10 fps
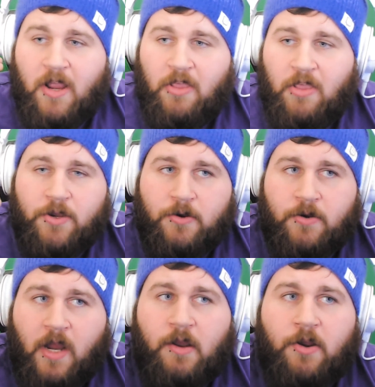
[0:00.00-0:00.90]

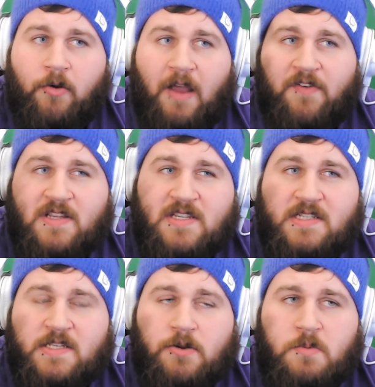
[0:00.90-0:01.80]
kind of graphics
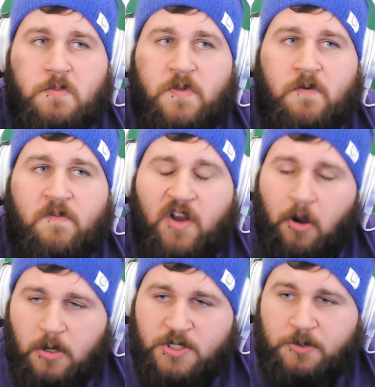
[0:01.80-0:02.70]
because they're very
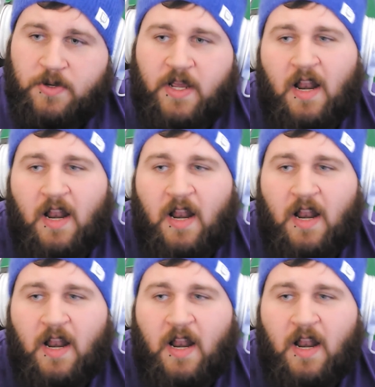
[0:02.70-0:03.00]
cartoony,